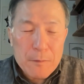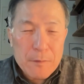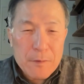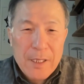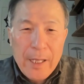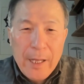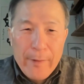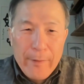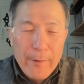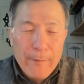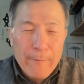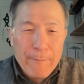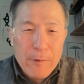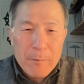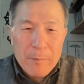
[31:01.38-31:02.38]
get
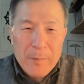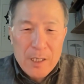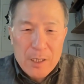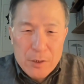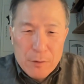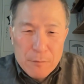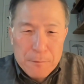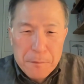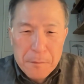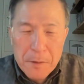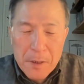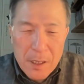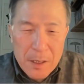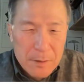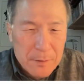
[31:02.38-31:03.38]
information
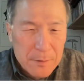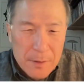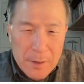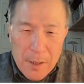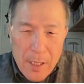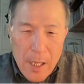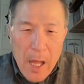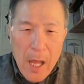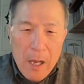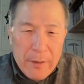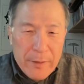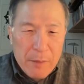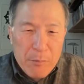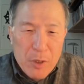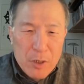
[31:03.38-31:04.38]
from how
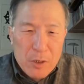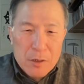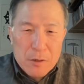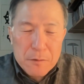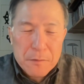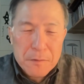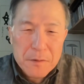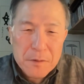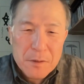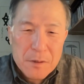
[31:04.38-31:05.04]
they move.